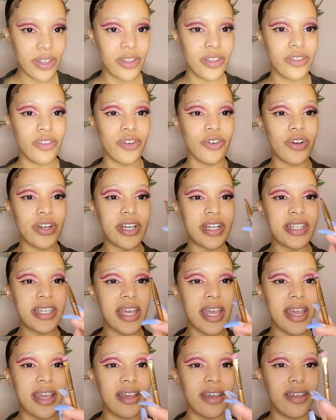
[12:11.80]
you're going to
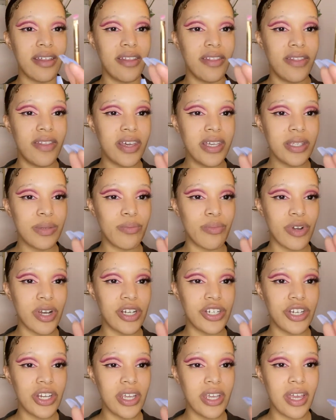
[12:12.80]
take this
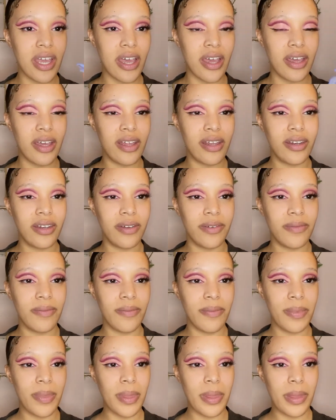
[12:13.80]
brush again
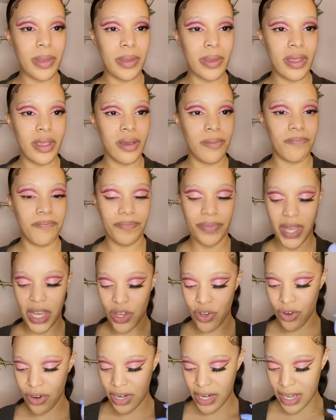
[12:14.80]
and
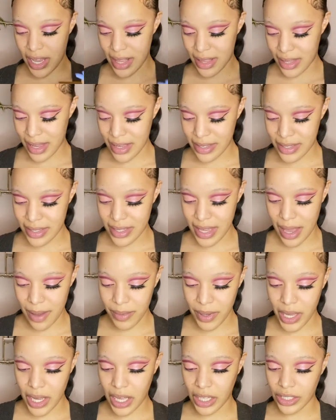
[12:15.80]
you're going to get that same
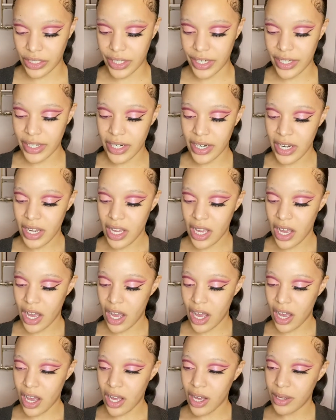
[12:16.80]
color,
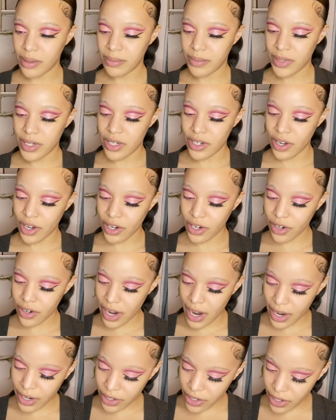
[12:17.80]

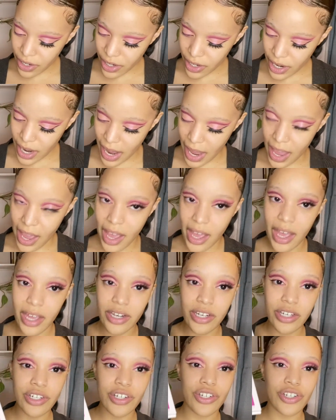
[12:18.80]
Nutcracker
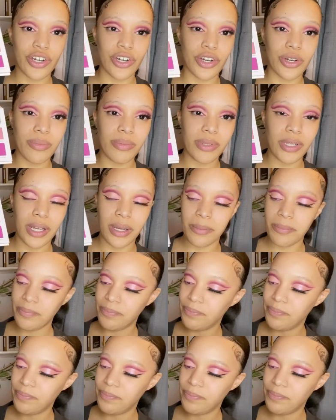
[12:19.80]
and Sugar Plum.